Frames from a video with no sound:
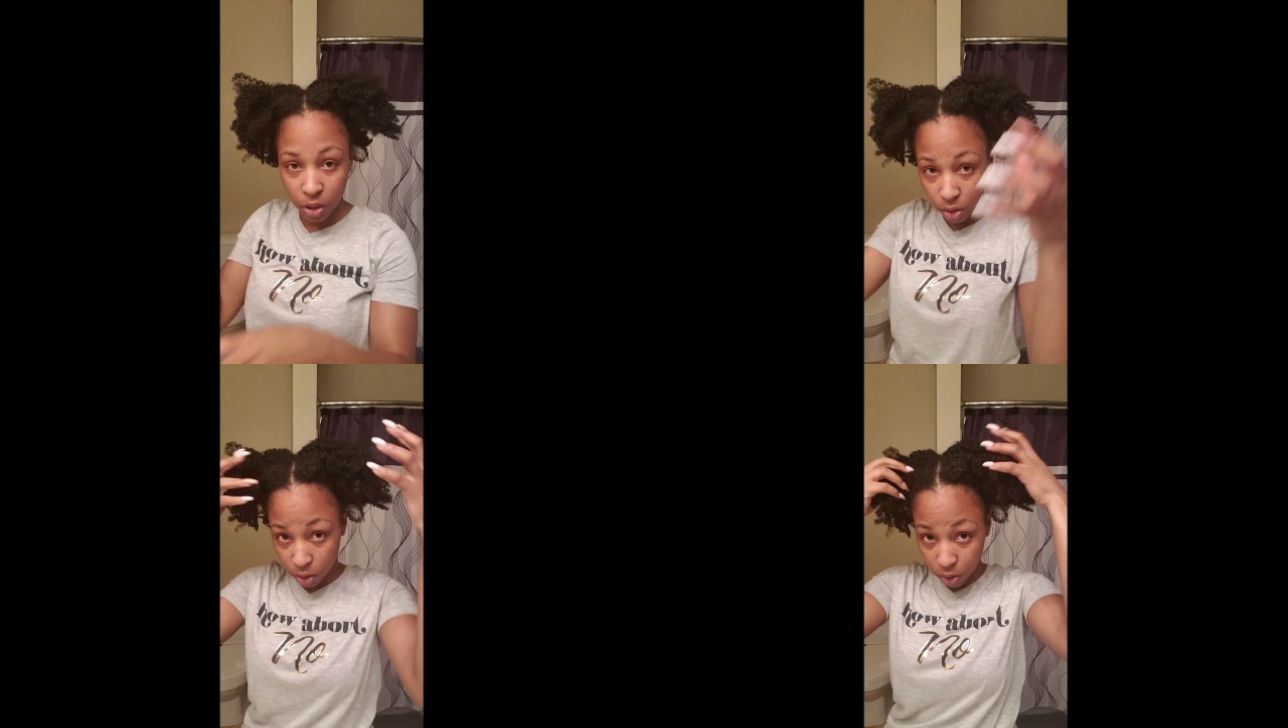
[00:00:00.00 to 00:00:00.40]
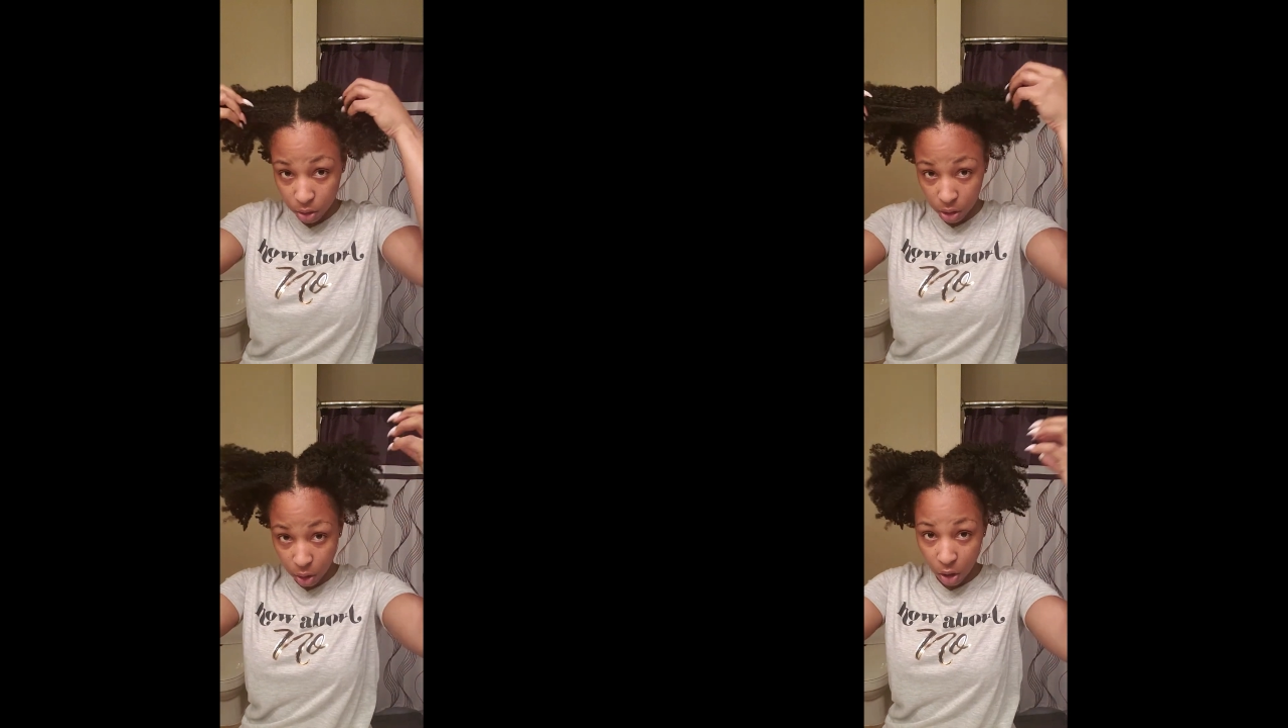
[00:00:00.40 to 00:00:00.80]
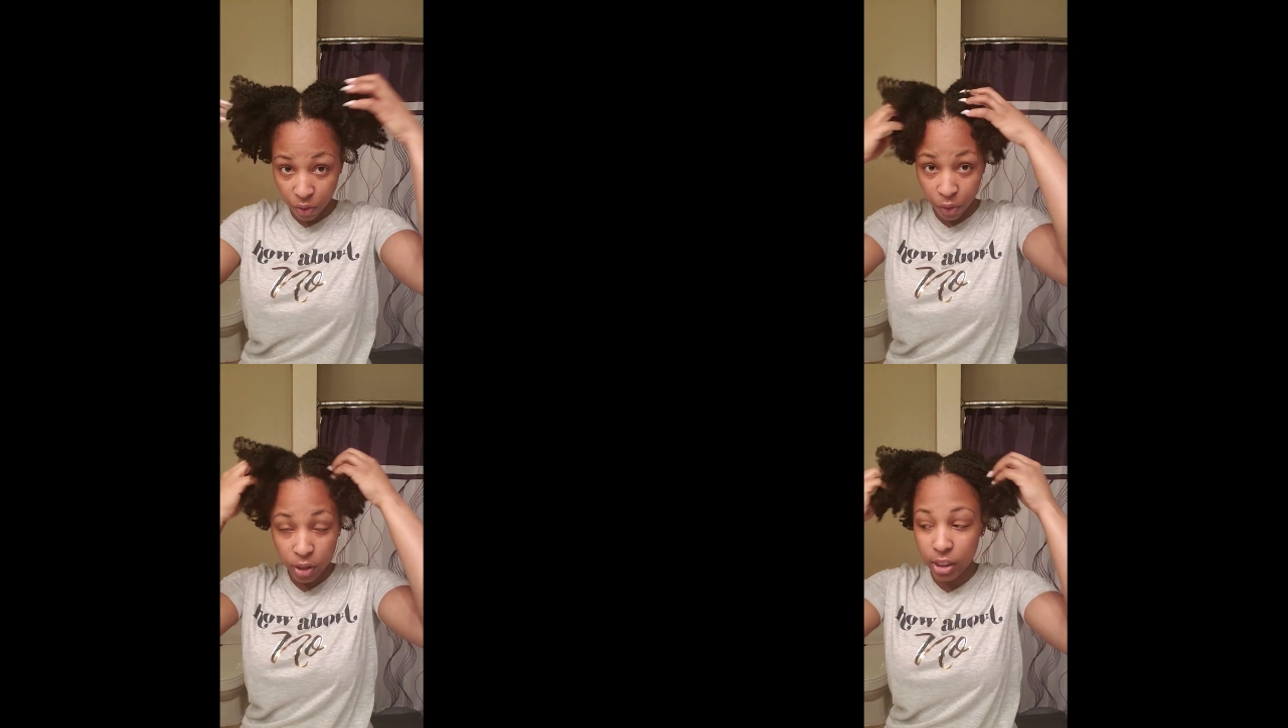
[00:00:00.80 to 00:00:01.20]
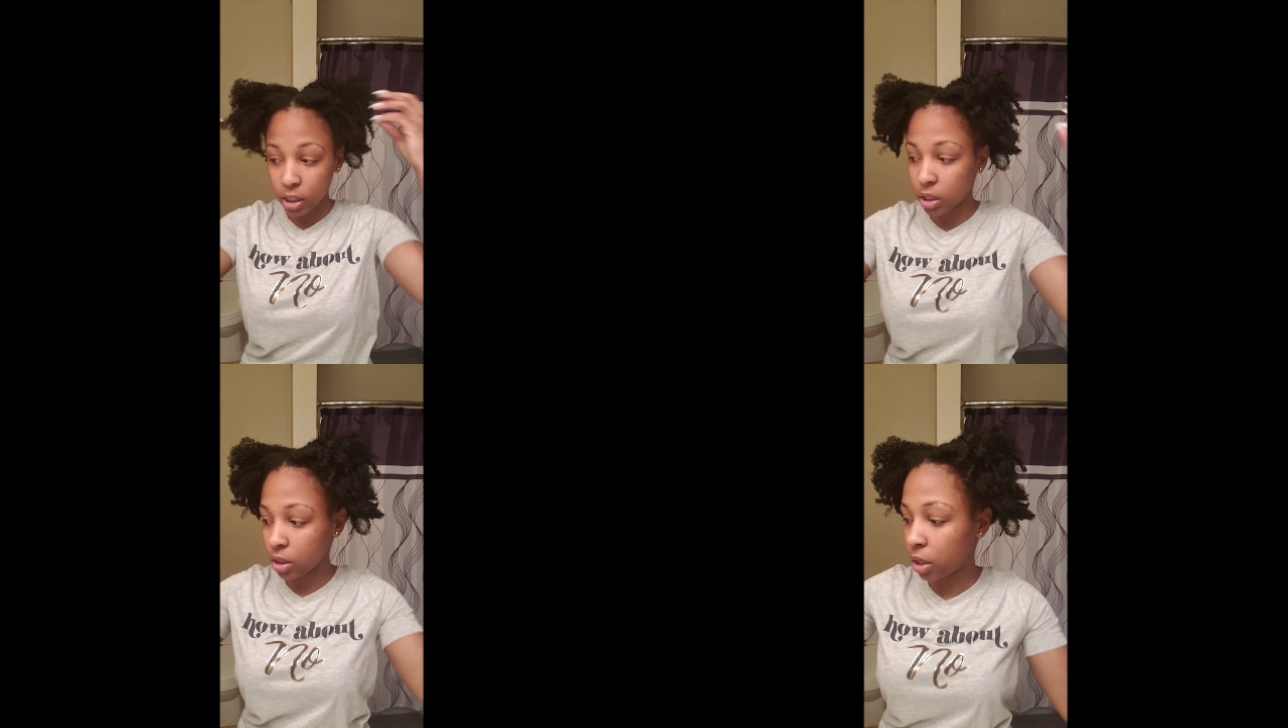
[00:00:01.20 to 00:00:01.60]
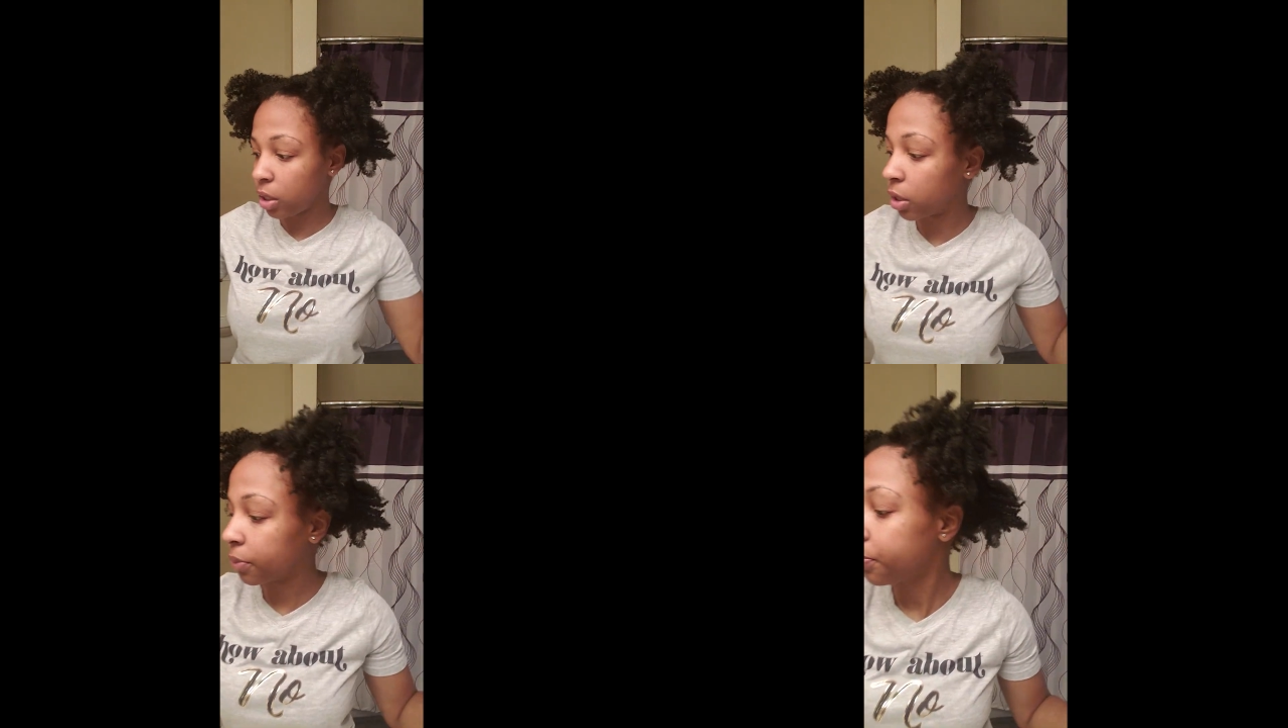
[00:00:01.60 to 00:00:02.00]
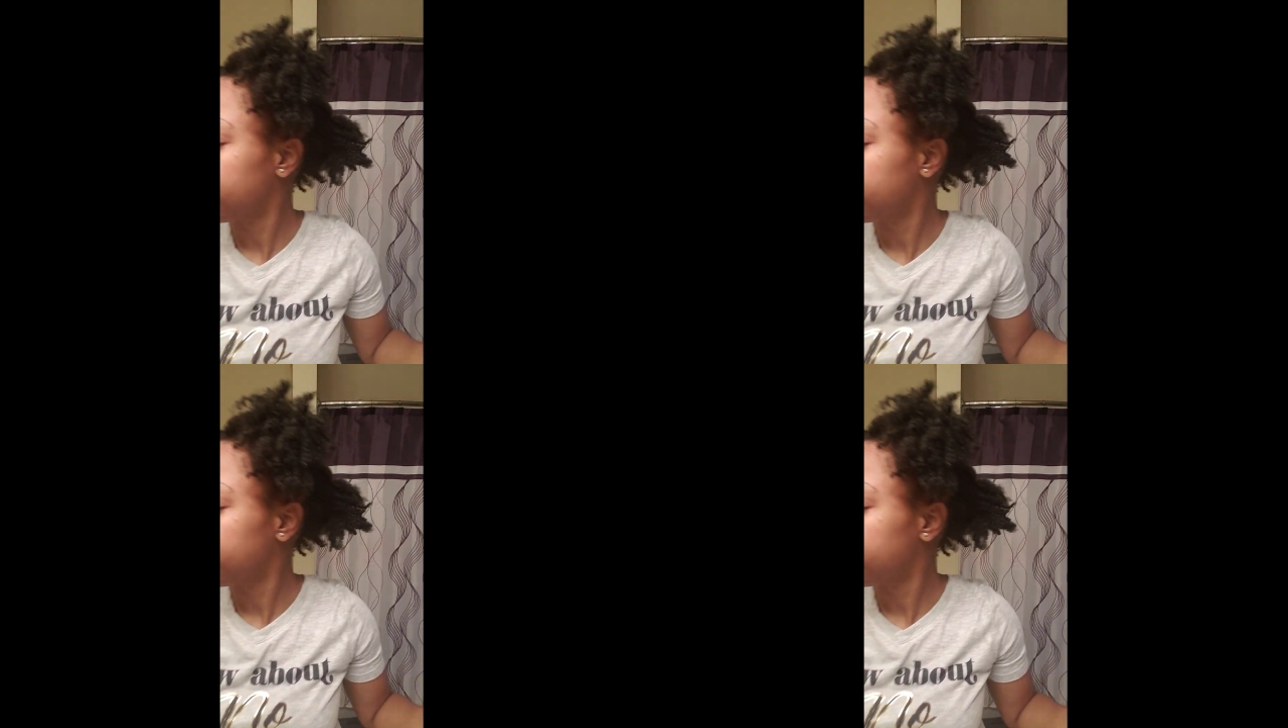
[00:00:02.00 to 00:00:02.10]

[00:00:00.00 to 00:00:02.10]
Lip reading: So you see all 4 sections are here.